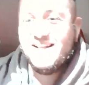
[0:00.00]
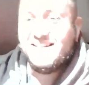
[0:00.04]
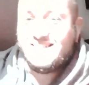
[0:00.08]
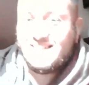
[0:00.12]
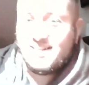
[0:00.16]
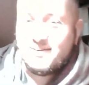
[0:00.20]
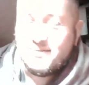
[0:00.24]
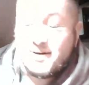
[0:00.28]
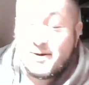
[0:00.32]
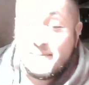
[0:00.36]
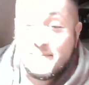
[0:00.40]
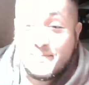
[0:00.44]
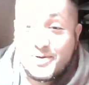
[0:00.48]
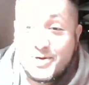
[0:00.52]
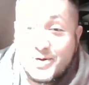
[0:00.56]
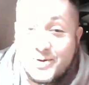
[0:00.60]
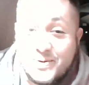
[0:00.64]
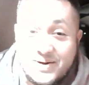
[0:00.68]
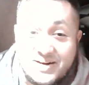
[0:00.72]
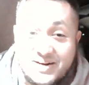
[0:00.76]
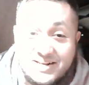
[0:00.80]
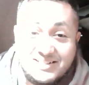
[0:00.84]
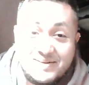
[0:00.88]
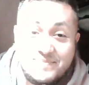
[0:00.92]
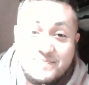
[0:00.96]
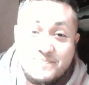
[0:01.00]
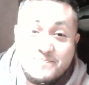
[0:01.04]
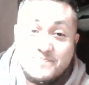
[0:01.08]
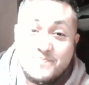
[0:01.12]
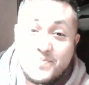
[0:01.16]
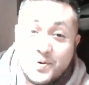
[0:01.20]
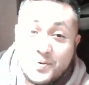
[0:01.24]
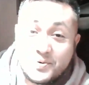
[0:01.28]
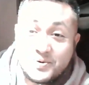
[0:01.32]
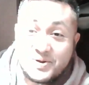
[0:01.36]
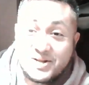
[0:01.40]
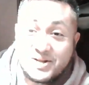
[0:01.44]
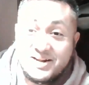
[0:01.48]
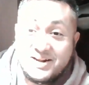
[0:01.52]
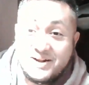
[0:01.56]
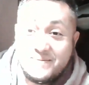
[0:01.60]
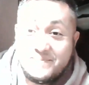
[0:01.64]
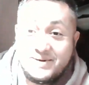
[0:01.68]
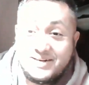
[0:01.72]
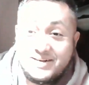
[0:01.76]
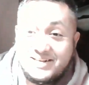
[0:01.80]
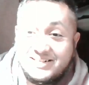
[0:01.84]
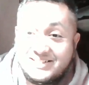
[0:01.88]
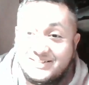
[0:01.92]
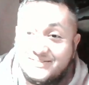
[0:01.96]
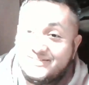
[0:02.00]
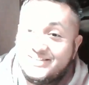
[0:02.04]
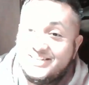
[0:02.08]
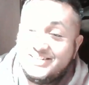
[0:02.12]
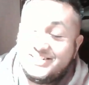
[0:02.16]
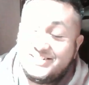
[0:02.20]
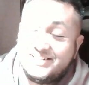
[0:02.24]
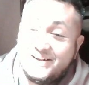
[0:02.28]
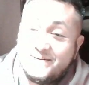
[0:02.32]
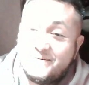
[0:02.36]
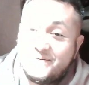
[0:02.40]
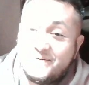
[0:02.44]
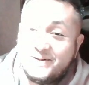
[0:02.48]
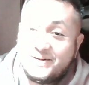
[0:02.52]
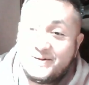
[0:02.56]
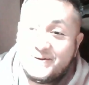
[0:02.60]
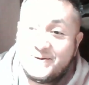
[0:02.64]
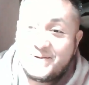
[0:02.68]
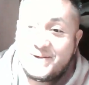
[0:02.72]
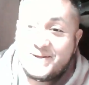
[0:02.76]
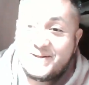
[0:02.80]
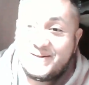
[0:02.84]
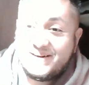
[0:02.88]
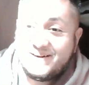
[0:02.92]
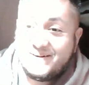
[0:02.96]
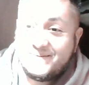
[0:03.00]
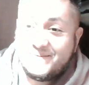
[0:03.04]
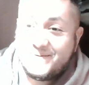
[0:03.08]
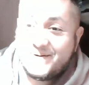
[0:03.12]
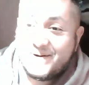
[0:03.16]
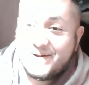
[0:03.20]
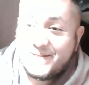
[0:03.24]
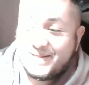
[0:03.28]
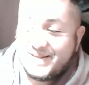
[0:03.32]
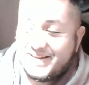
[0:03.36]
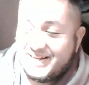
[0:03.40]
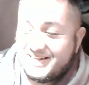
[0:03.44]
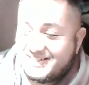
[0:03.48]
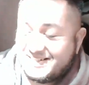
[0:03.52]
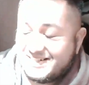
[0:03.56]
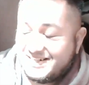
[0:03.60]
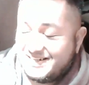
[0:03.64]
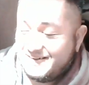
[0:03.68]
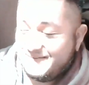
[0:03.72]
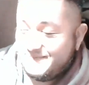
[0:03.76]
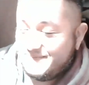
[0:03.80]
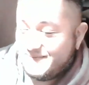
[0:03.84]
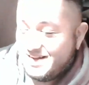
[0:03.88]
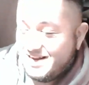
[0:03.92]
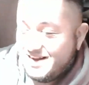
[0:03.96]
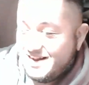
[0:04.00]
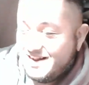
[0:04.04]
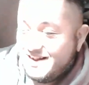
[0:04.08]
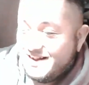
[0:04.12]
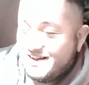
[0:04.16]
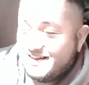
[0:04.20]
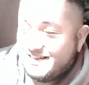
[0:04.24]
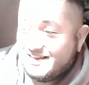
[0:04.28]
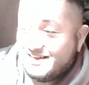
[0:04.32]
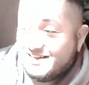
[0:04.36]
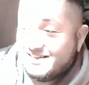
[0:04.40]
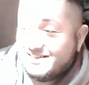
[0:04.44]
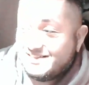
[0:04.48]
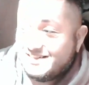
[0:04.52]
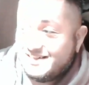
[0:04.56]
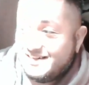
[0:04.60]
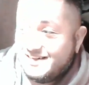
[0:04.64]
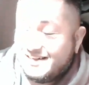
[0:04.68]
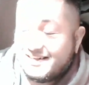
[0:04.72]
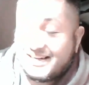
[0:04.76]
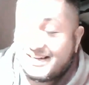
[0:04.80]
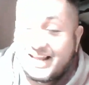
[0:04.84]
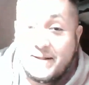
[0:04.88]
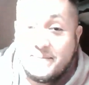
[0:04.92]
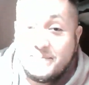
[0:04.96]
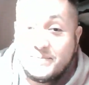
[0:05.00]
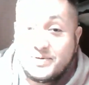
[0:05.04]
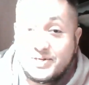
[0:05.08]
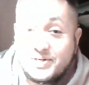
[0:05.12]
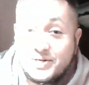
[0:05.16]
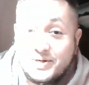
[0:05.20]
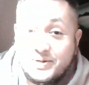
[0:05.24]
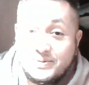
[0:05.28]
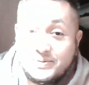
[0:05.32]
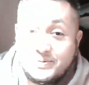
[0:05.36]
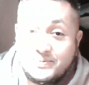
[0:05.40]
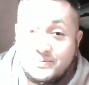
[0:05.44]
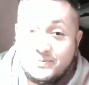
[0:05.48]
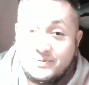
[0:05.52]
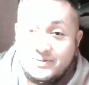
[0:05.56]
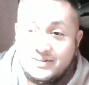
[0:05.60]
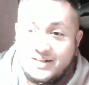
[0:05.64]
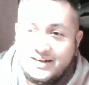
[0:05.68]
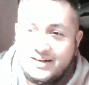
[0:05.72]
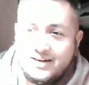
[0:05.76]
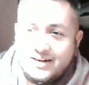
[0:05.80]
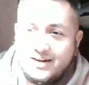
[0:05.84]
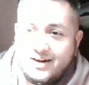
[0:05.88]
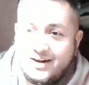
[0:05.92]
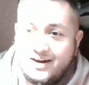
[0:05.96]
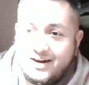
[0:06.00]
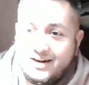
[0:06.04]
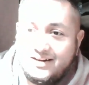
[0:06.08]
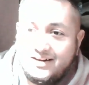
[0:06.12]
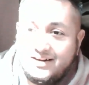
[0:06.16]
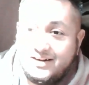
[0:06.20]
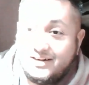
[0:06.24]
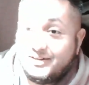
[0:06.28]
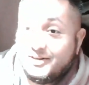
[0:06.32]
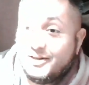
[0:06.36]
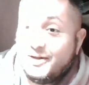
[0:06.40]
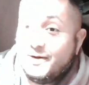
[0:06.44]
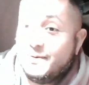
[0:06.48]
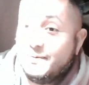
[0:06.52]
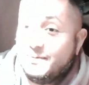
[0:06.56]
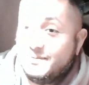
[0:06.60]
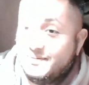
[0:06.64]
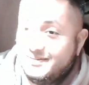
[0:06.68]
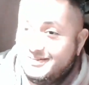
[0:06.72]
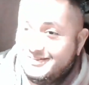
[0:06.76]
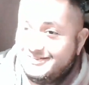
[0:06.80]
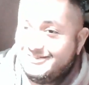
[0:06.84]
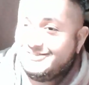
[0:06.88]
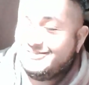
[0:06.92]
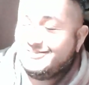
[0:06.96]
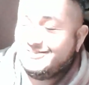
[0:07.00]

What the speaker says: see what I'm doing is I'm bulking up because eventually I want to go out on one of these game shows like alone.